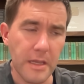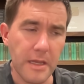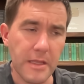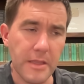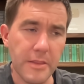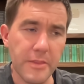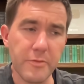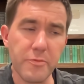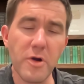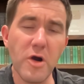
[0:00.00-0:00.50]

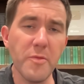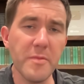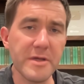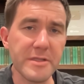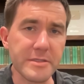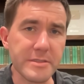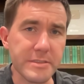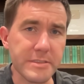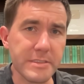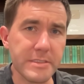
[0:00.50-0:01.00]
The
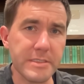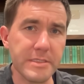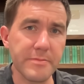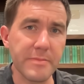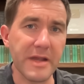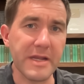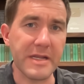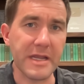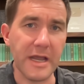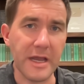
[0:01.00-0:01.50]
Romans,
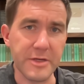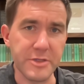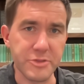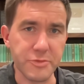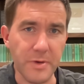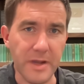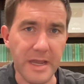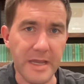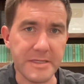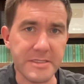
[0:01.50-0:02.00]
by
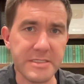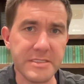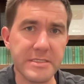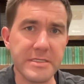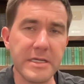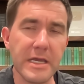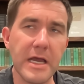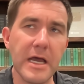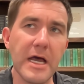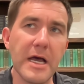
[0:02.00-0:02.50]

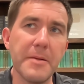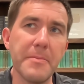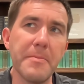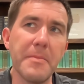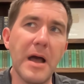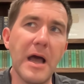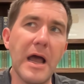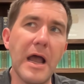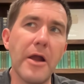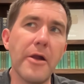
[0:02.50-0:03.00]
contrast,
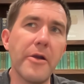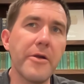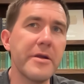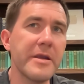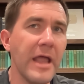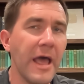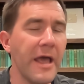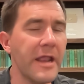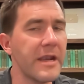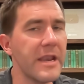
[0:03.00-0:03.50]
are
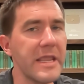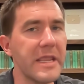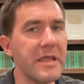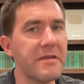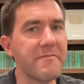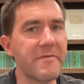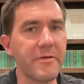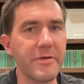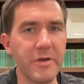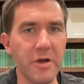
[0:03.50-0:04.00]
not naked
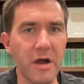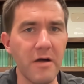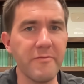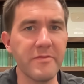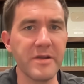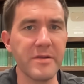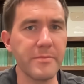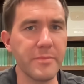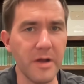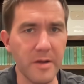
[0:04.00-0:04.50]
very
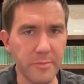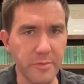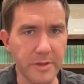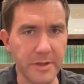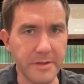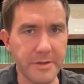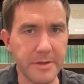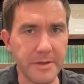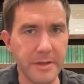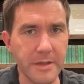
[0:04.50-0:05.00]
often in
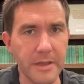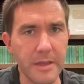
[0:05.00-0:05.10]
public.